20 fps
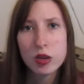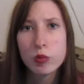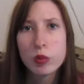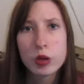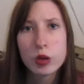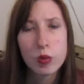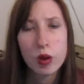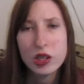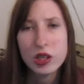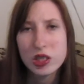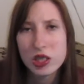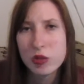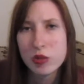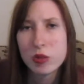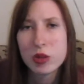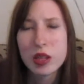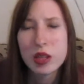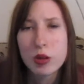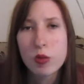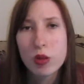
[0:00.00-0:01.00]
and we were watching, and
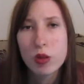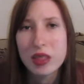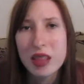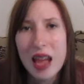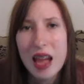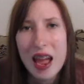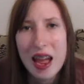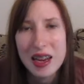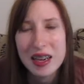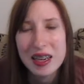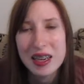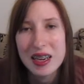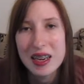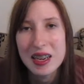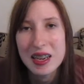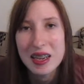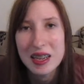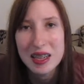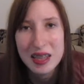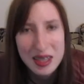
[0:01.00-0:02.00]
we were like, what the heck
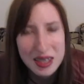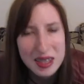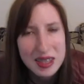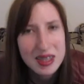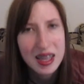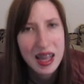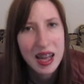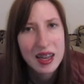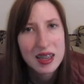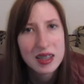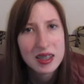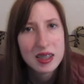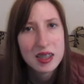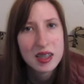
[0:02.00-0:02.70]
is that?